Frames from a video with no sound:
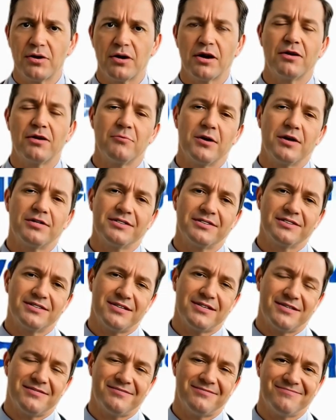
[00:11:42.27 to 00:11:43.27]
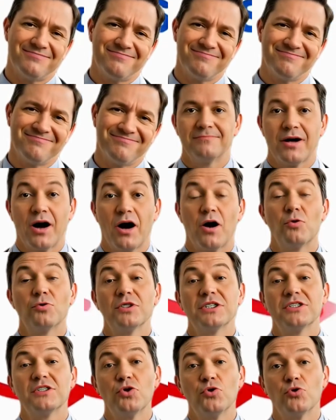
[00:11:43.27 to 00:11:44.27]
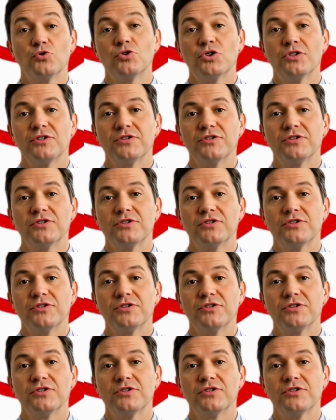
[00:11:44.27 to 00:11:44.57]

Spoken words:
low platform are also effective.